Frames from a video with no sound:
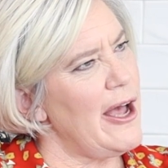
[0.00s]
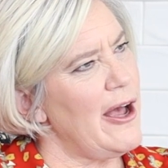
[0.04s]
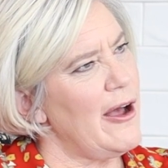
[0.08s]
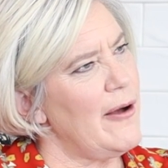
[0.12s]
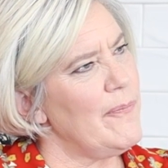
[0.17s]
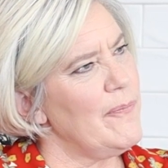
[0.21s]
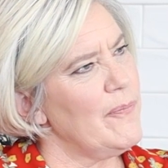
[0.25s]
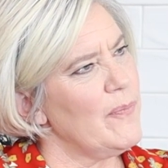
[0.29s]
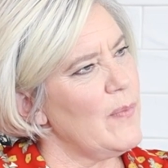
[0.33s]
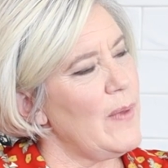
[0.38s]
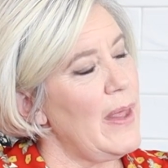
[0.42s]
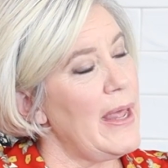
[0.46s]

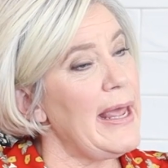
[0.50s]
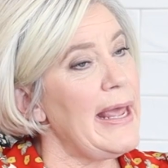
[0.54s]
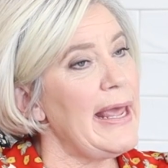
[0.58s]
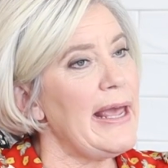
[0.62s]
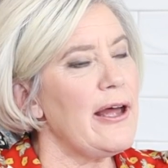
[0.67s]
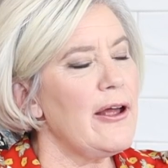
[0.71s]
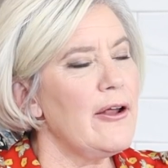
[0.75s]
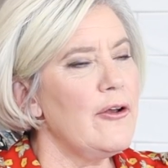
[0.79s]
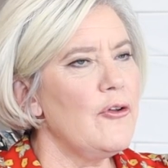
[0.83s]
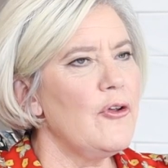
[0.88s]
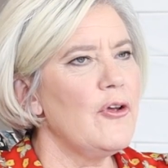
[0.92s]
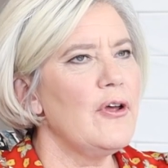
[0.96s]
Yeah.
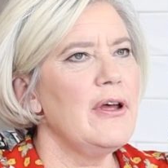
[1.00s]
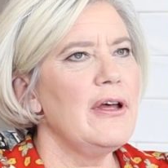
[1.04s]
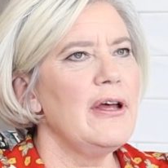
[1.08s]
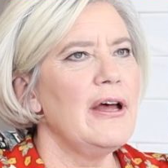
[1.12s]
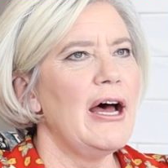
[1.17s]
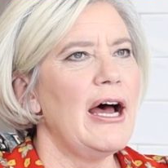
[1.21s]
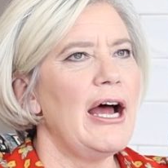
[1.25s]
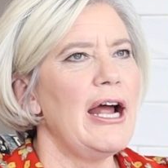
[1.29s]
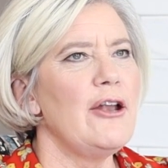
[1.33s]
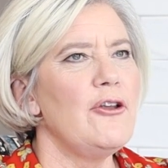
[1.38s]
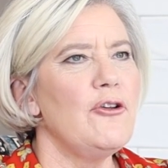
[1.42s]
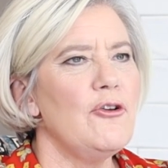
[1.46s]
And
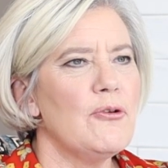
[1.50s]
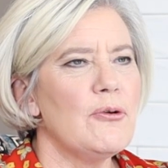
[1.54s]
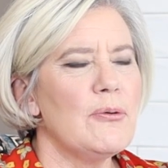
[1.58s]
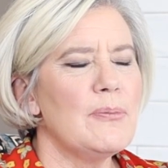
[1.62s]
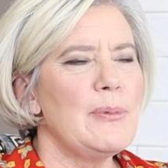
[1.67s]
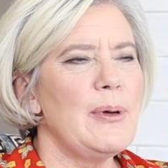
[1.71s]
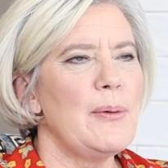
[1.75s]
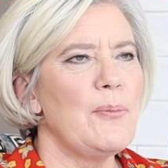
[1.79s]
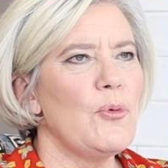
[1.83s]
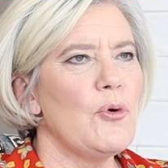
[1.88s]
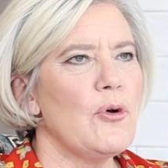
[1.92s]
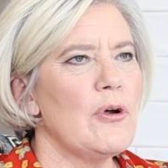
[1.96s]
I do
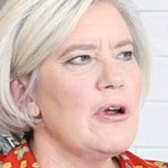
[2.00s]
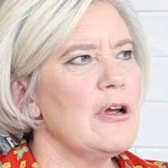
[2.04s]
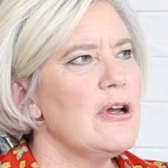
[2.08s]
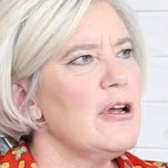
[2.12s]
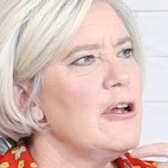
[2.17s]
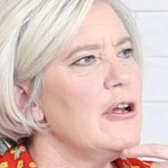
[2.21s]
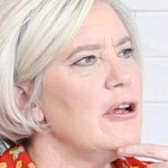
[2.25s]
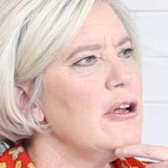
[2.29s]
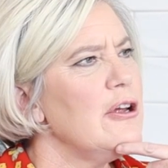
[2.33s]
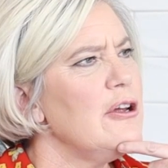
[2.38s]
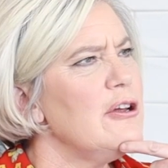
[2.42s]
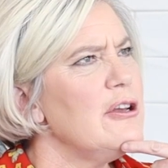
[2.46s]
remember
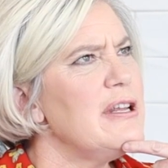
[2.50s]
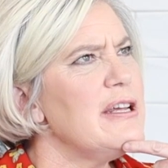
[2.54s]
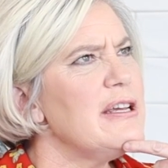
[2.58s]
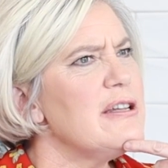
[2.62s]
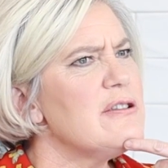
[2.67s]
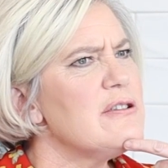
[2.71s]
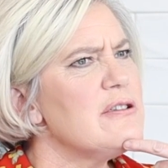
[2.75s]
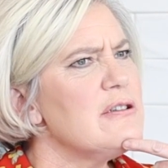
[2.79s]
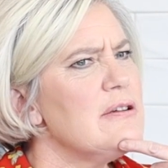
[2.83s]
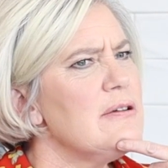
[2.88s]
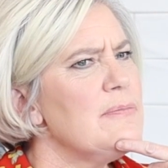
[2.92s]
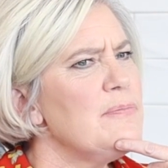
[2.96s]
you
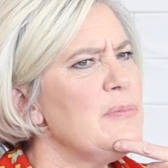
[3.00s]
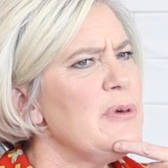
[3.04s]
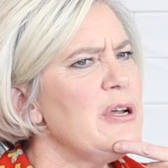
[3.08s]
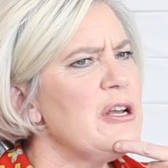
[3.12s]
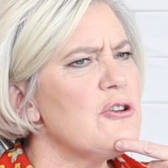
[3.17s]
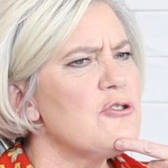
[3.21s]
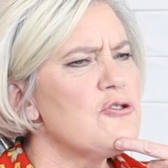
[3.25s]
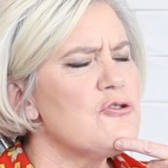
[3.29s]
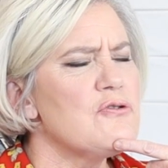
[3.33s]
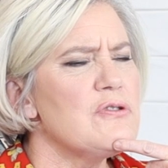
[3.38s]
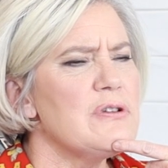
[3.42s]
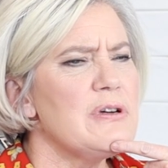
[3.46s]
did
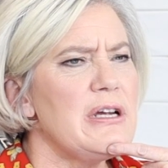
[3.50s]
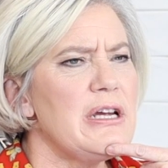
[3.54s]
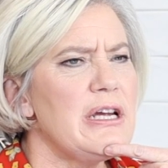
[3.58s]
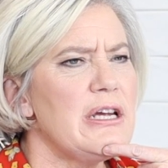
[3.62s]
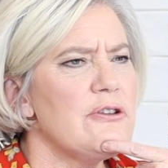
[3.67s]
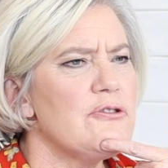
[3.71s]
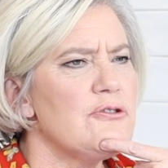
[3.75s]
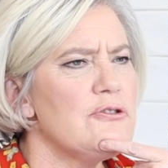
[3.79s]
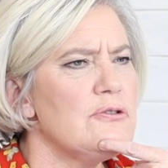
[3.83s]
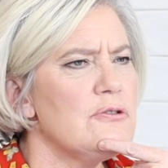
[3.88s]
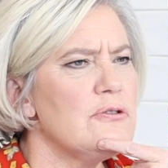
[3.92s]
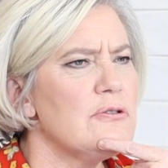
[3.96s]

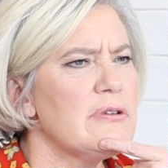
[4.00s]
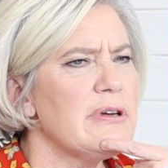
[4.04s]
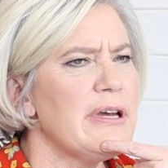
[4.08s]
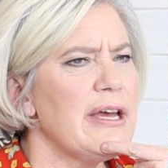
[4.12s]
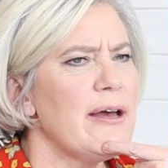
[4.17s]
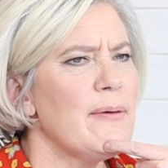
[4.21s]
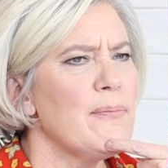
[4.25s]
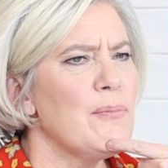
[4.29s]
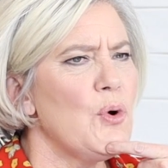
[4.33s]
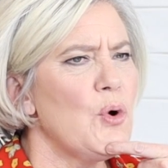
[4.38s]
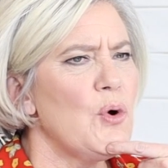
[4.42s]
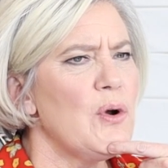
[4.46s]
ministry to
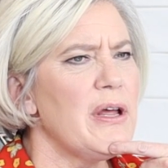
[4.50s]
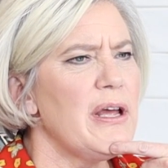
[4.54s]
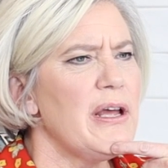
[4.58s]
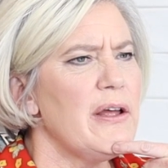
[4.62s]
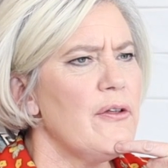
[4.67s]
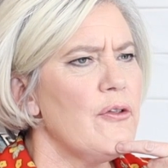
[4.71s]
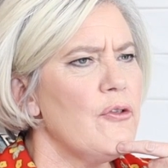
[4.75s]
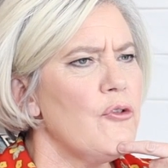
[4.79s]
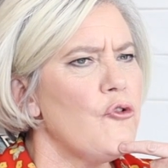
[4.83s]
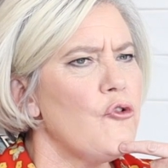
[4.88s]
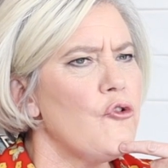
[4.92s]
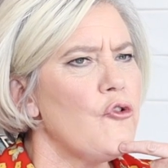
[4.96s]

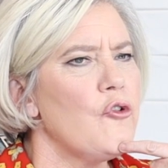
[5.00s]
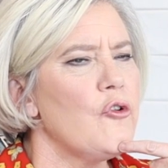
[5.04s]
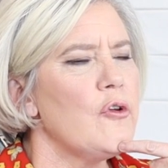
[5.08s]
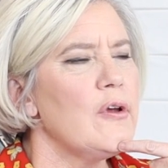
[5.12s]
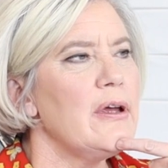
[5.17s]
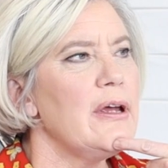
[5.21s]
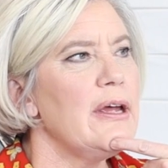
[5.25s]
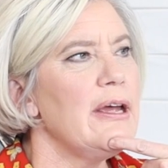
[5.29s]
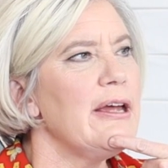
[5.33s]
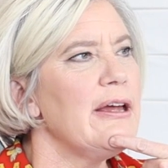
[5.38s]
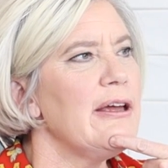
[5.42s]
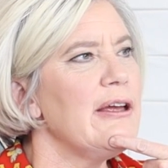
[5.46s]
Cambodians
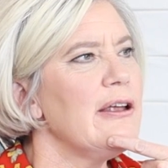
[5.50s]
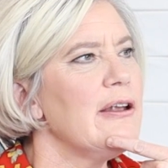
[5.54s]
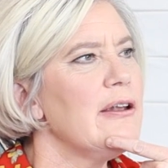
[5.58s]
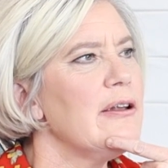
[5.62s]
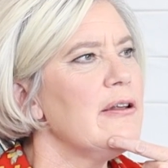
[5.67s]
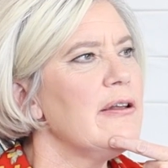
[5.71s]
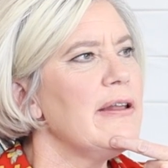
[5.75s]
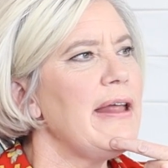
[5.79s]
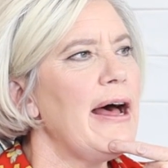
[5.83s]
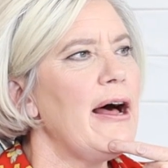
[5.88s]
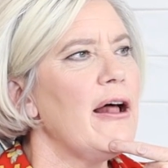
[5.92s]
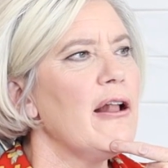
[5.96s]

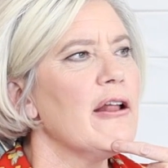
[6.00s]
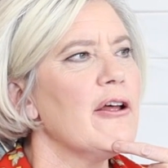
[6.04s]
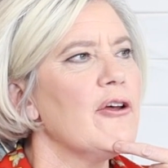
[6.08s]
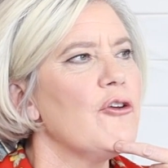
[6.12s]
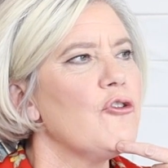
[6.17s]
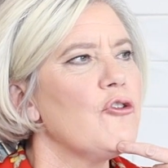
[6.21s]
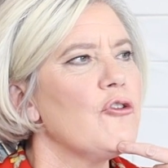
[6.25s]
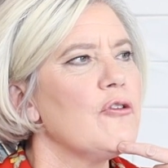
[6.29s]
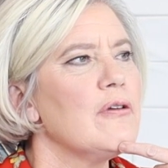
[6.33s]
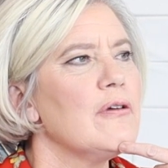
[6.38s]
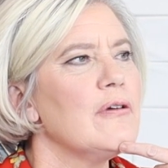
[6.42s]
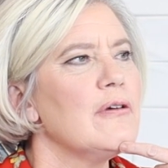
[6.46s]
in
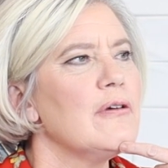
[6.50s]
Dallas.